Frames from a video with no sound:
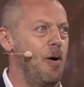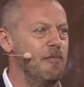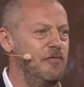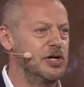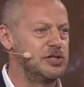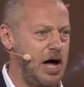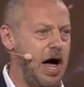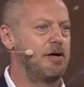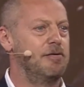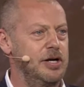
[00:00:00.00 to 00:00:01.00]
obvious
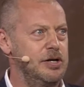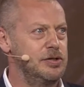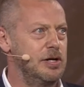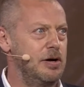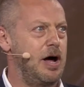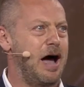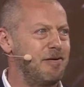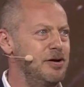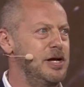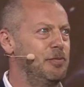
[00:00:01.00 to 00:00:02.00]

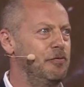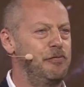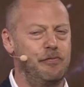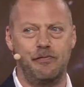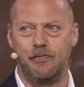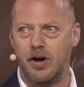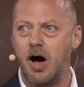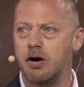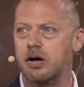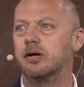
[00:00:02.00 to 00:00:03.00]
acronym of
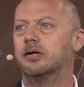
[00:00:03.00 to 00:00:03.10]
FLUCK,